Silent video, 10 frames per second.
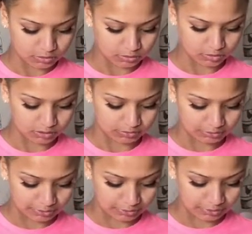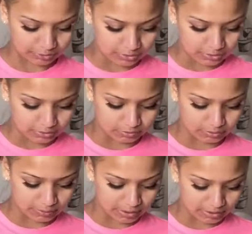Some folk are
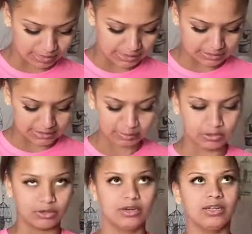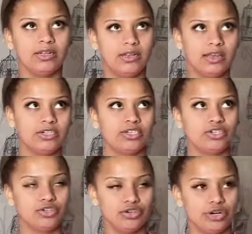all about getting stepped on. This is
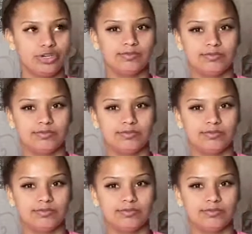true.